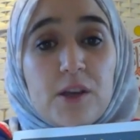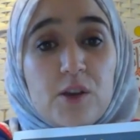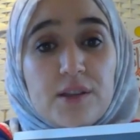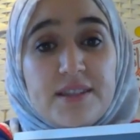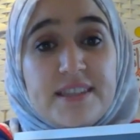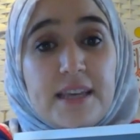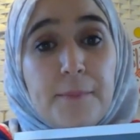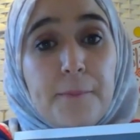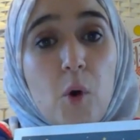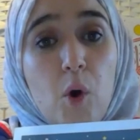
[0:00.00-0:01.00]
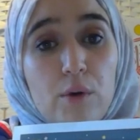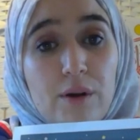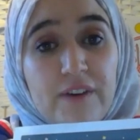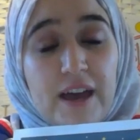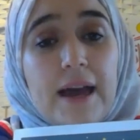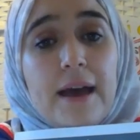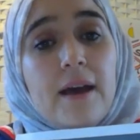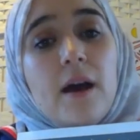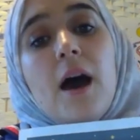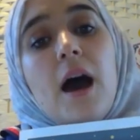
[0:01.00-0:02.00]
You can see more of it
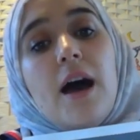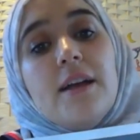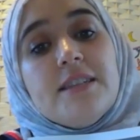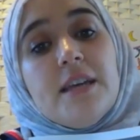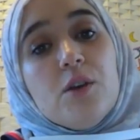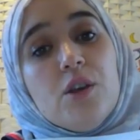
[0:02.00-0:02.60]
until